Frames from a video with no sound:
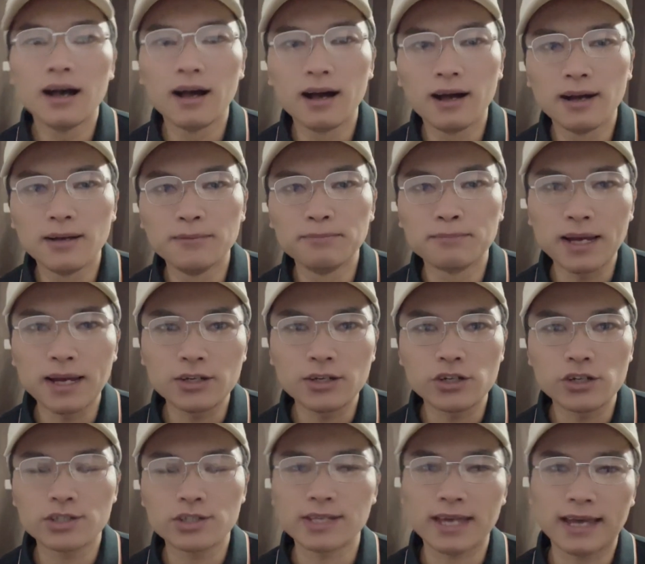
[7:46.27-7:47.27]

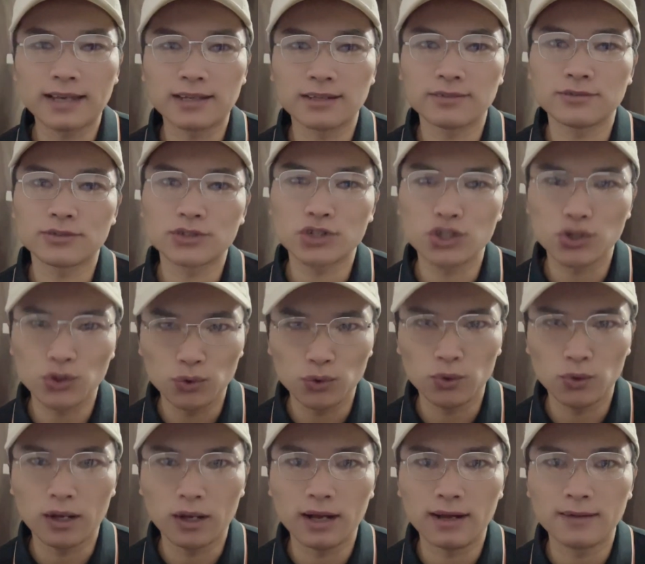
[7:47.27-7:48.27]
miners had
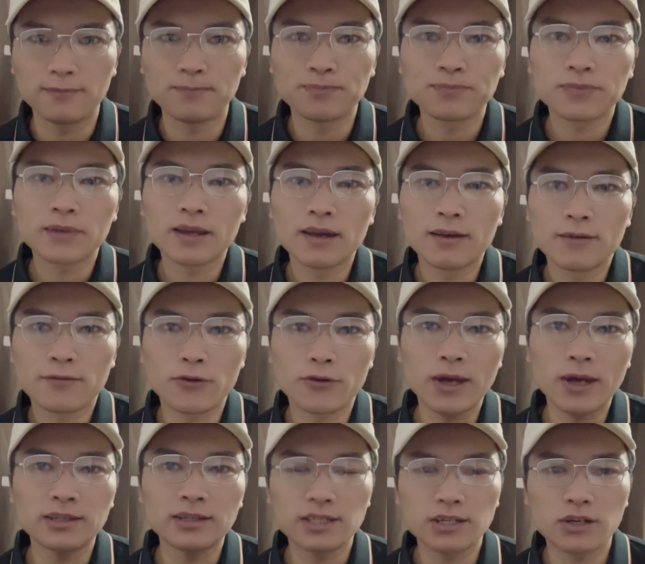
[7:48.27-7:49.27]
to
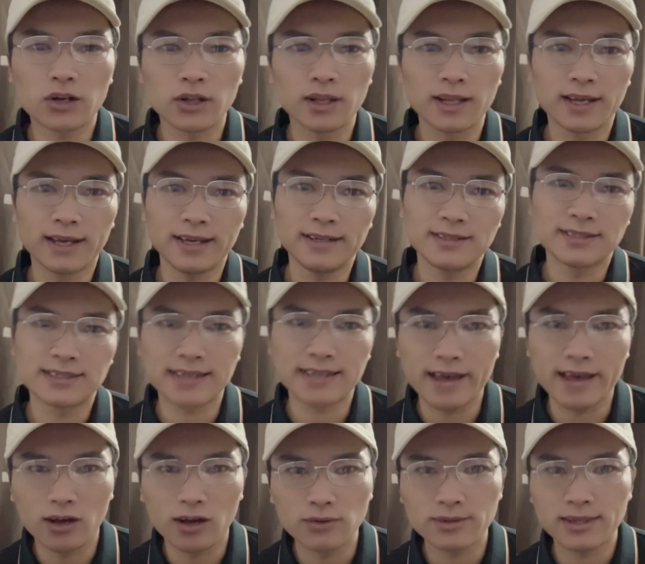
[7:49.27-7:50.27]
frantically
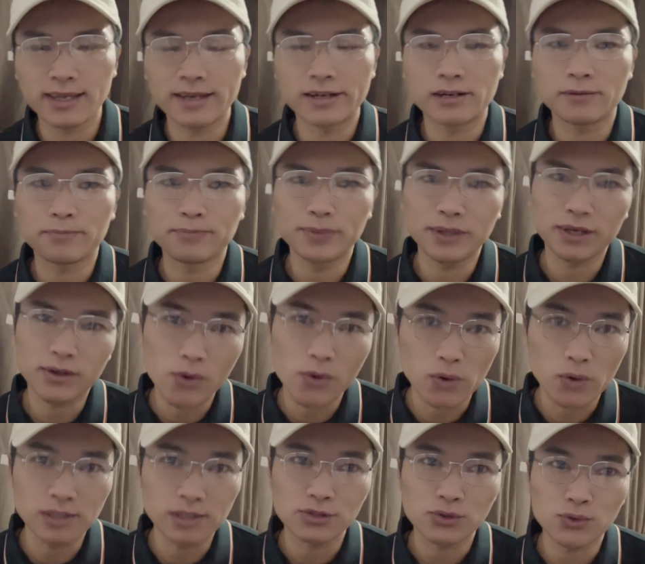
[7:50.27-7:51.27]
sell their
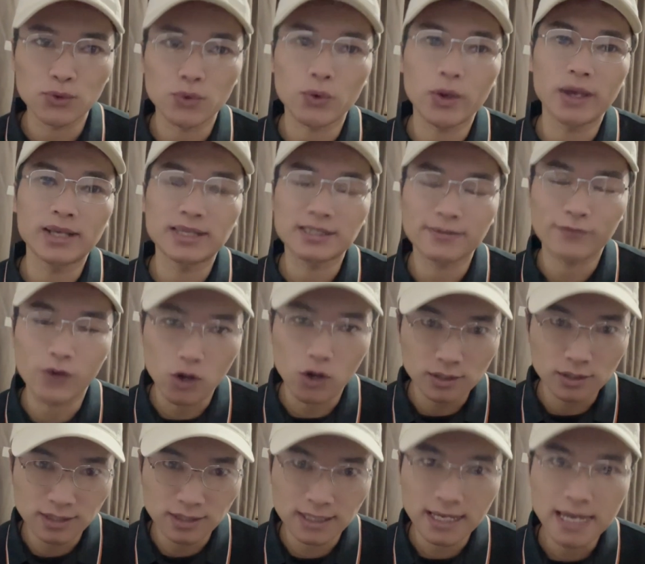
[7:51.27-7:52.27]
bitcoins to raise
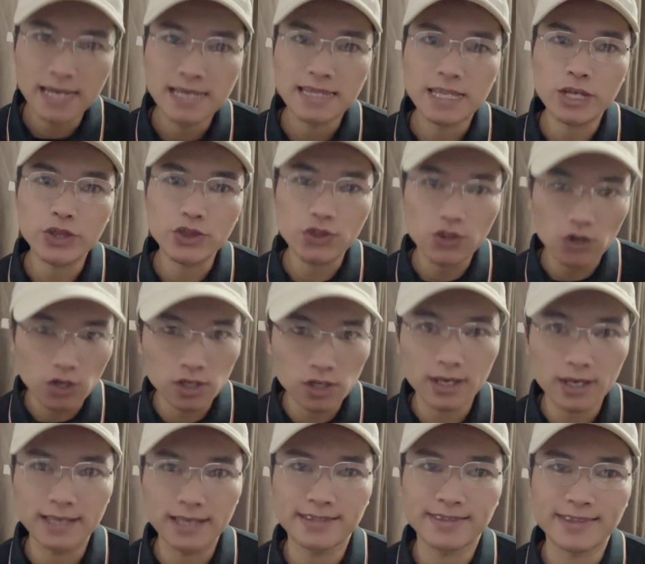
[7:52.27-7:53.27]
funds. The
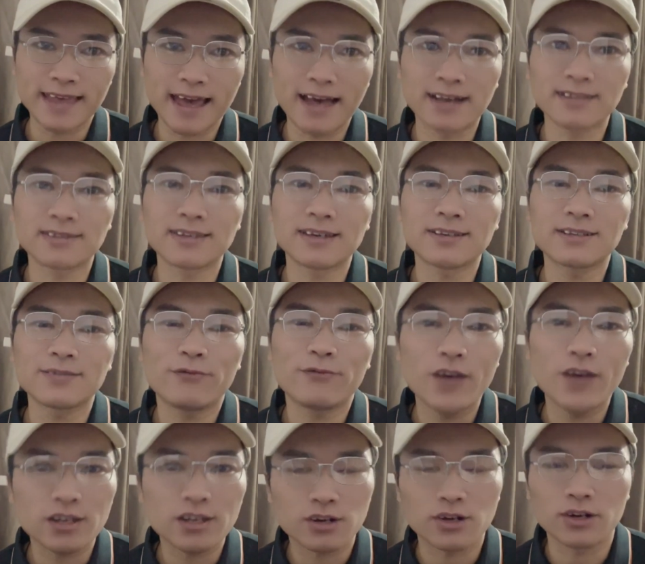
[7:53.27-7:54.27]
third is that the
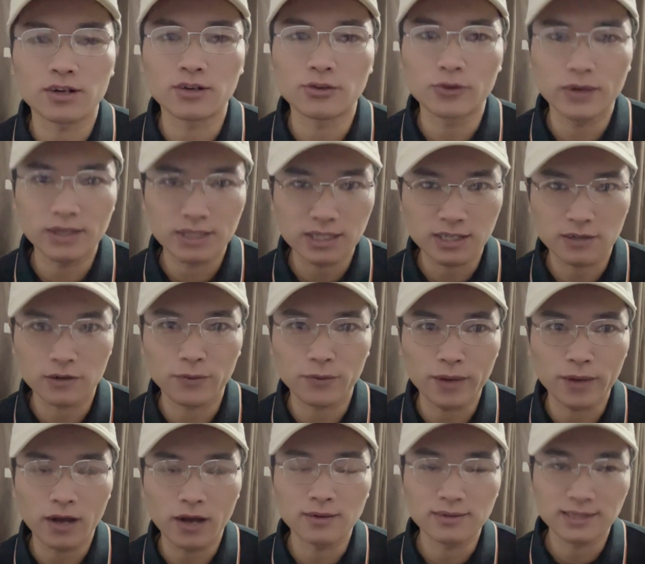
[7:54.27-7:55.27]
Federal Reserve
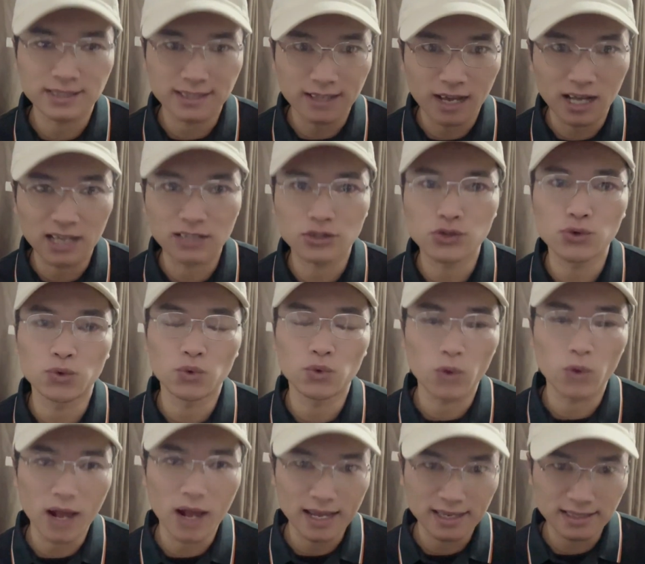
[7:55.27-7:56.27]
will start to
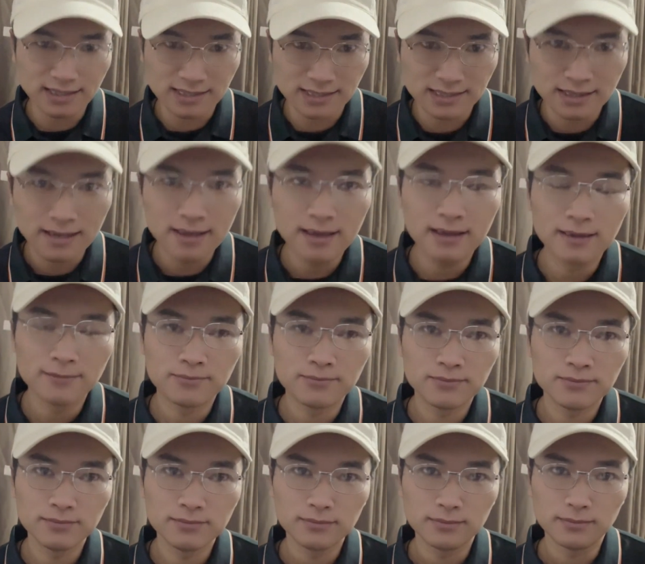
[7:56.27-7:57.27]
raise
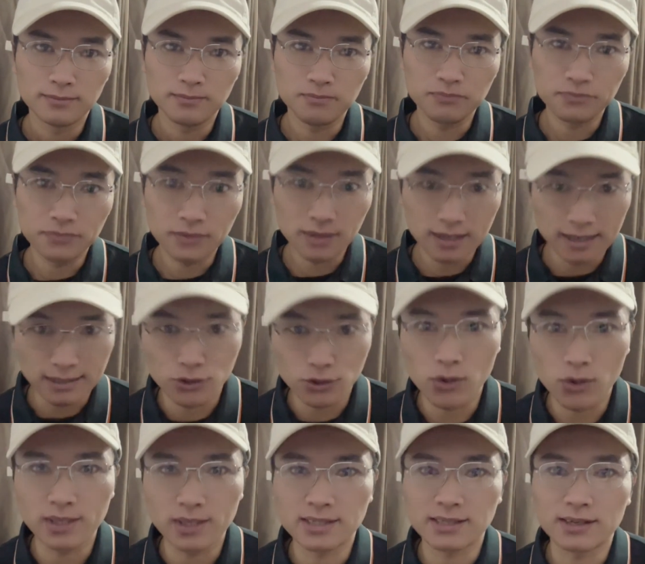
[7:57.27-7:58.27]

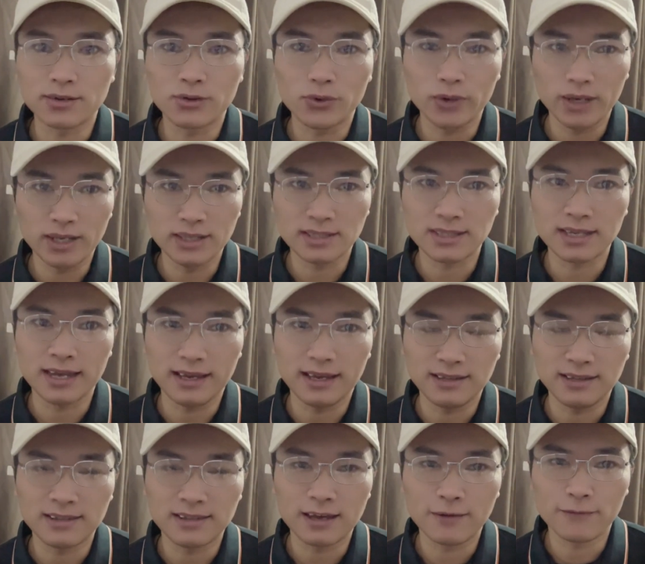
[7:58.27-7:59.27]
interest rates
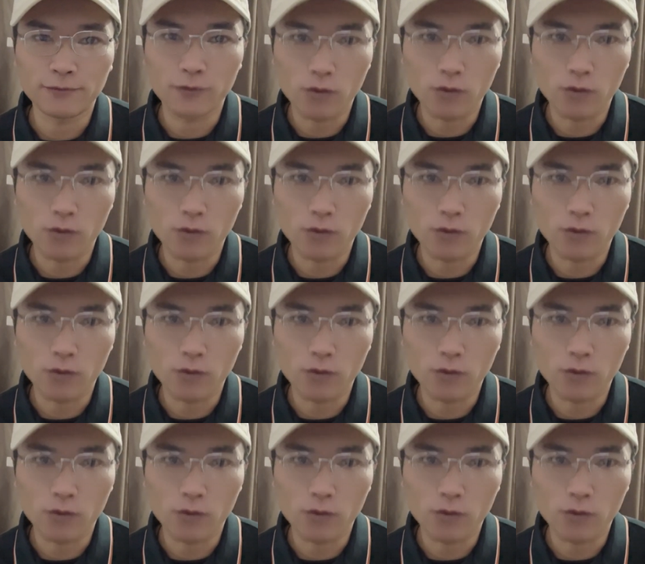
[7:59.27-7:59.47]
in the